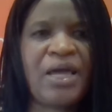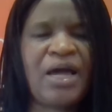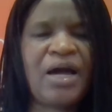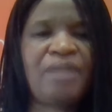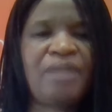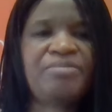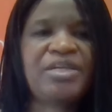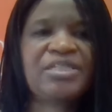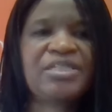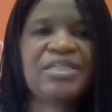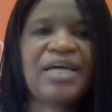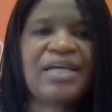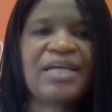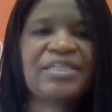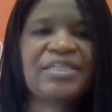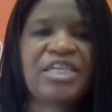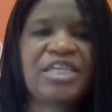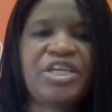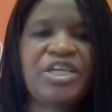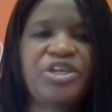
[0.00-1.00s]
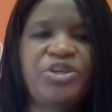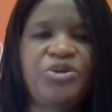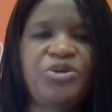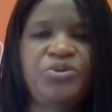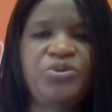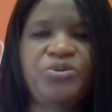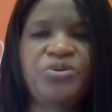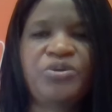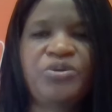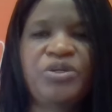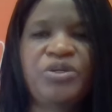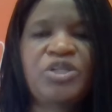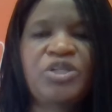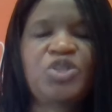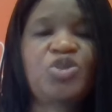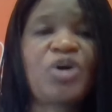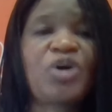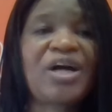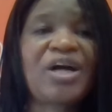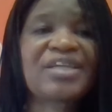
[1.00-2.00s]
I'm just asking you
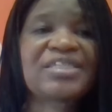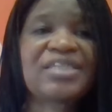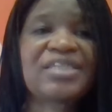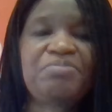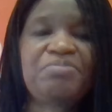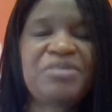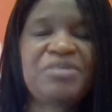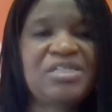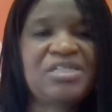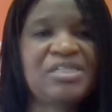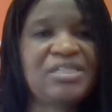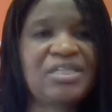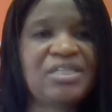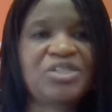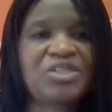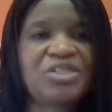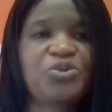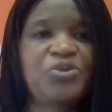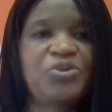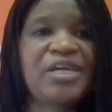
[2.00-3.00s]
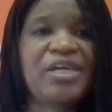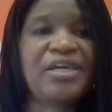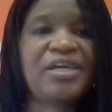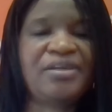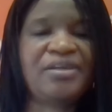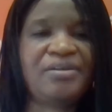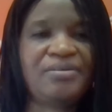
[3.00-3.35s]
to accept Jesus today.